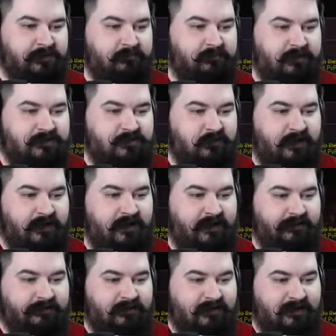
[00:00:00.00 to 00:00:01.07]
Big 2Y
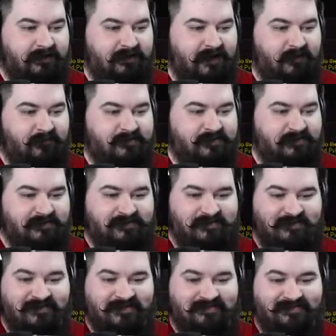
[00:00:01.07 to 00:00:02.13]
down, not get a 90% of the
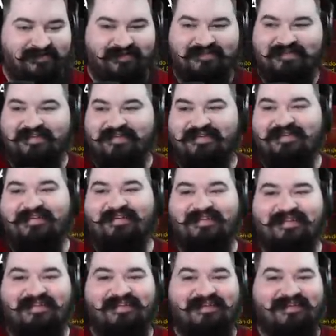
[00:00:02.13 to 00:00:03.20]
screen covered. All good, all good, all
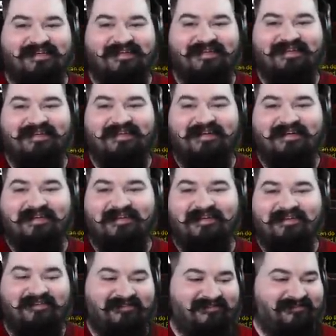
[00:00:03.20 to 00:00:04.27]
good.
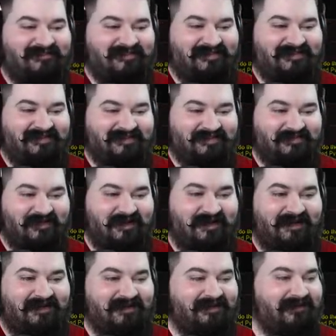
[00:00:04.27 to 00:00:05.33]
No worries,
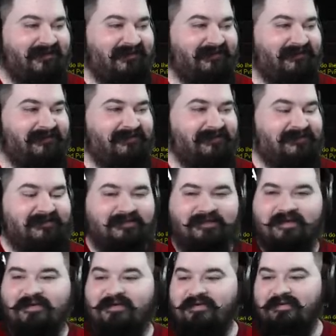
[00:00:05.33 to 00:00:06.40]
man.
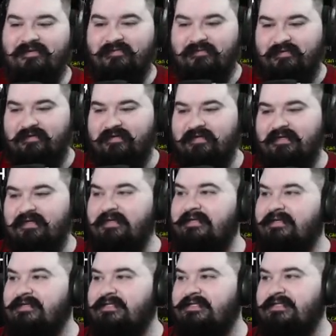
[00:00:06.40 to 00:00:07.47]
No
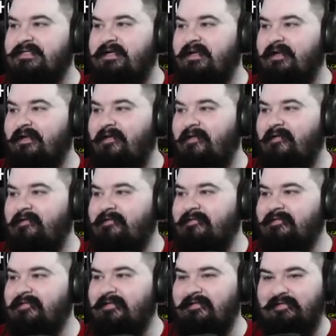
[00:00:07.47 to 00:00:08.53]
worries.
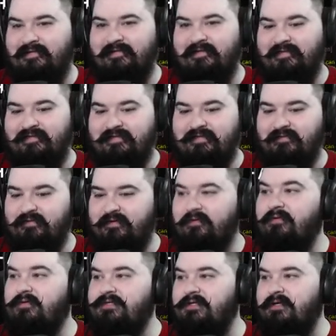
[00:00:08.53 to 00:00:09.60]
righty. so we
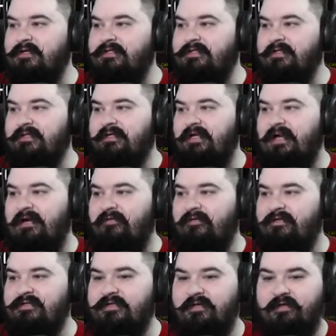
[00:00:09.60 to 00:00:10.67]
were charging
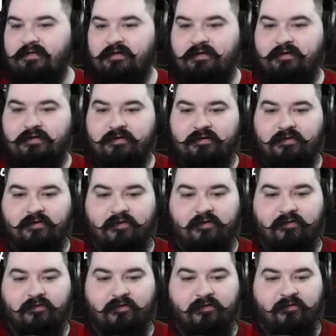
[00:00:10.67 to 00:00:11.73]
Avatar.
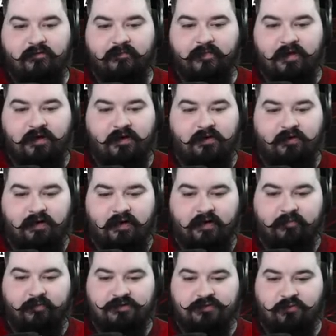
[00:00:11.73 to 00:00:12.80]
Oh, I
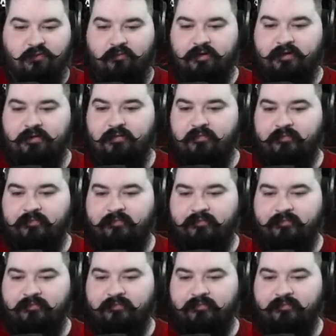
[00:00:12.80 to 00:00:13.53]
hit press the wrong button.